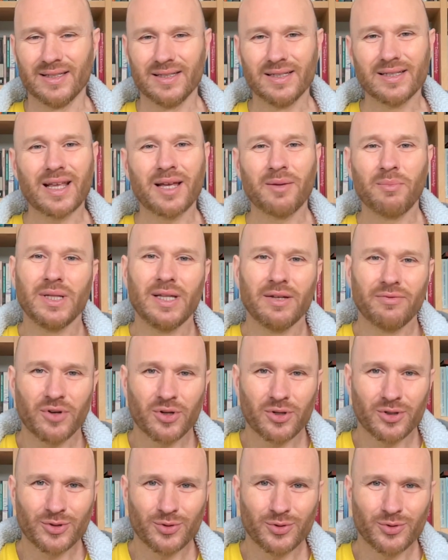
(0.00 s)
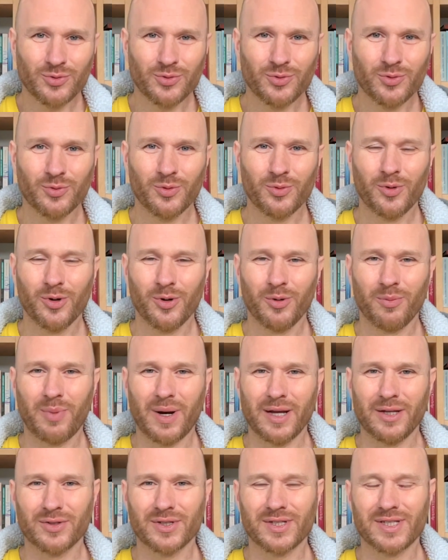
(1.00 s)
This can be difficult to do
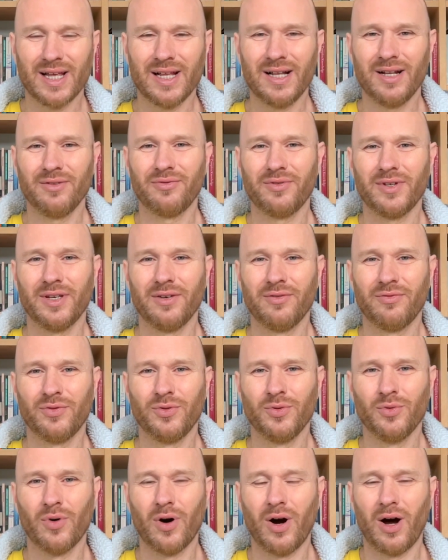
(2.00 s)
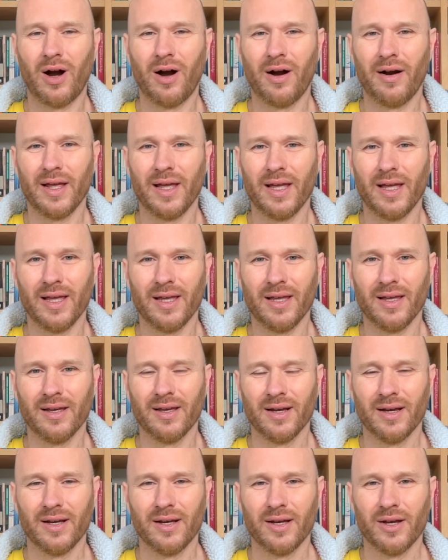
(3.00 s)
by yourself if you are a
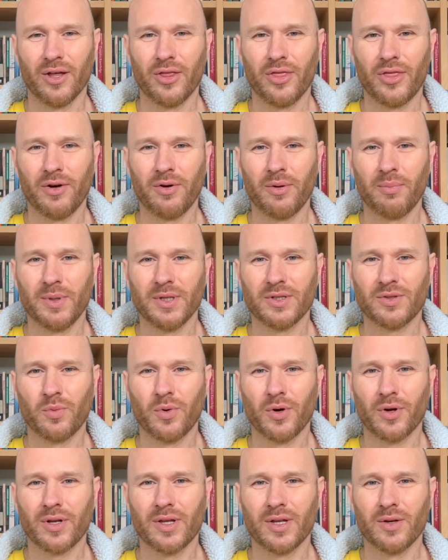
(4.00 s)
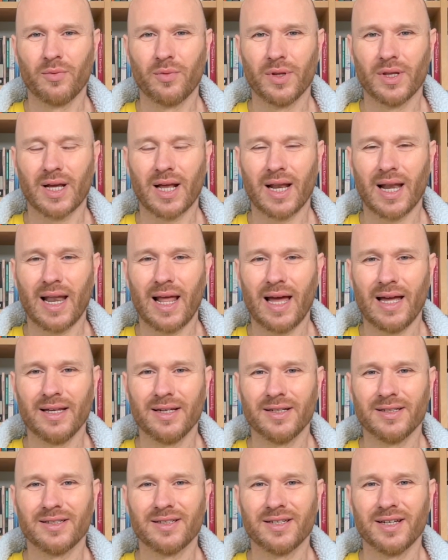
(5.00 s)
therapist working with a
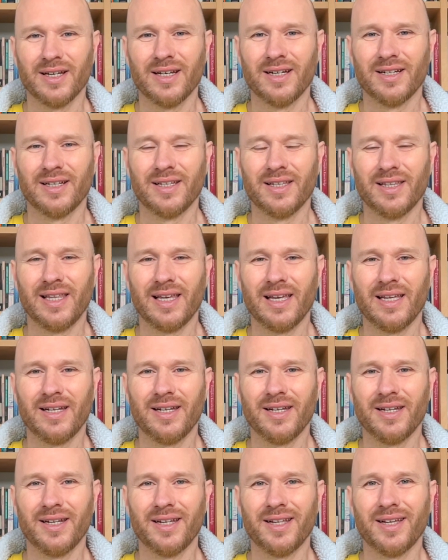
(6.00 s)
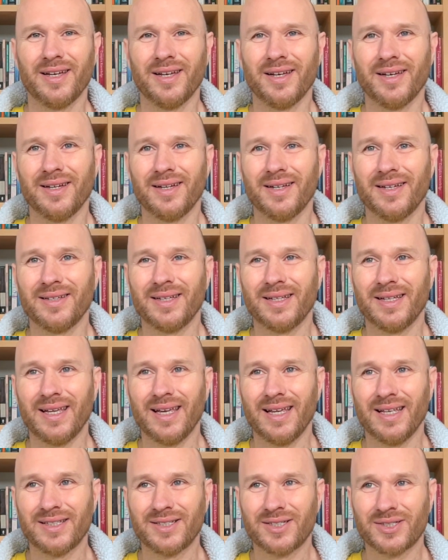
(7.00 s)
client, then
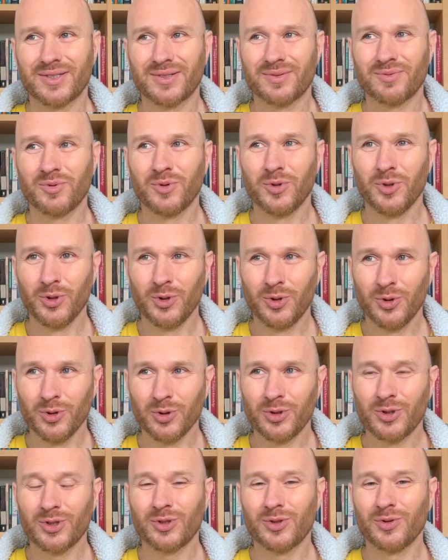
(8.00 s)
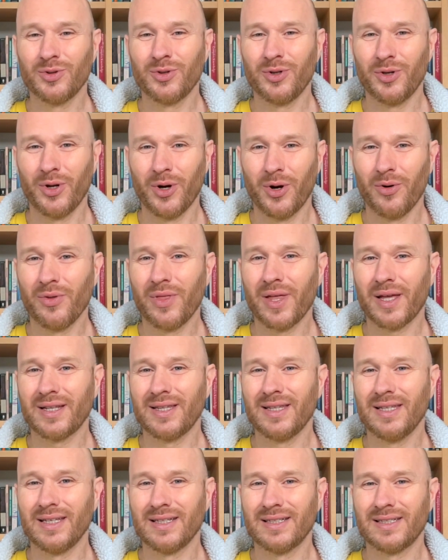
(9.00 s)
it's good to know
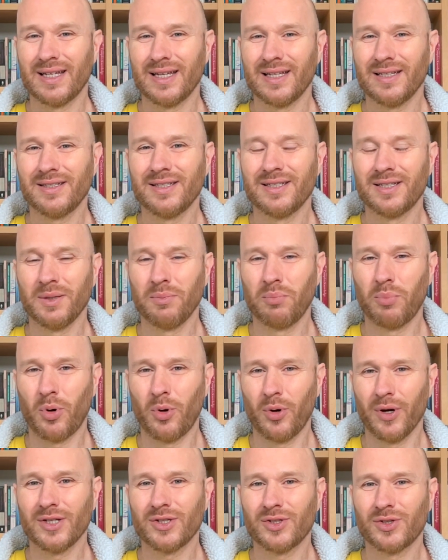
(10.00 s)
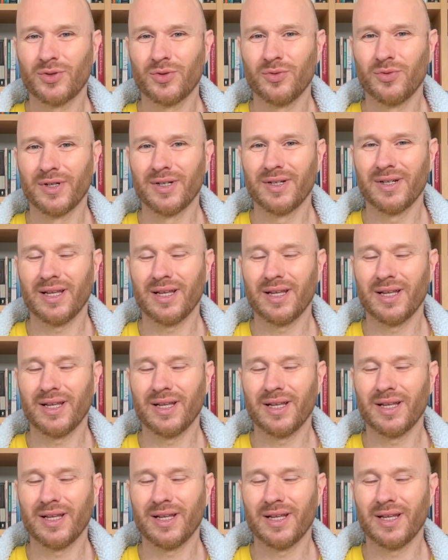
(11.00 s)
that the intensity points to an